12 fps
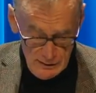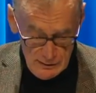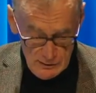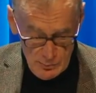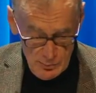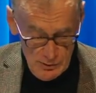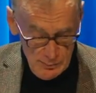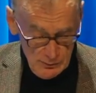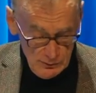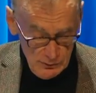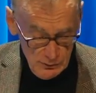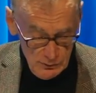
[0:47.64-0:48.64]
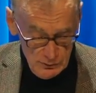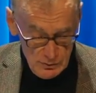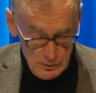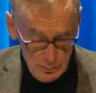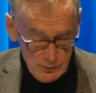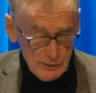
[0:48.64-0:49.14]
and the people who'd
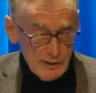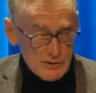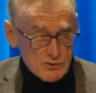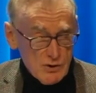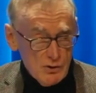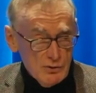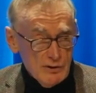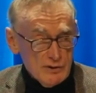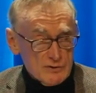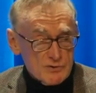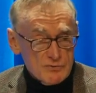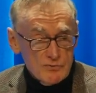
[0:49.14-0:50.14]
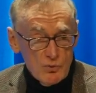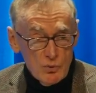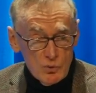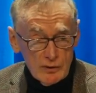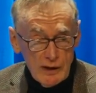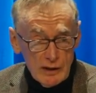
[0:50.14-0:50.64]
been custodians
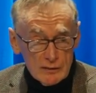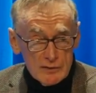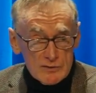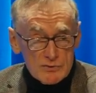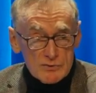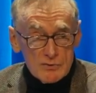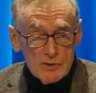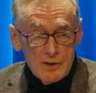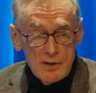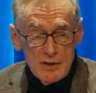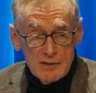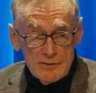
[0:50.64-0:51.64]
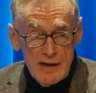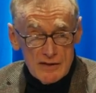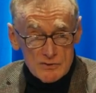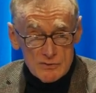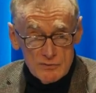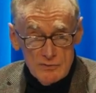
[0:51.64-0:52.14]
for countless
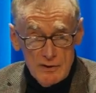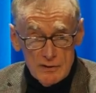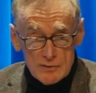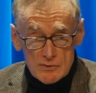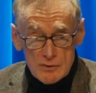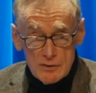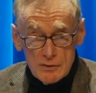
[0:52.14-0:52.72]
thousands of years.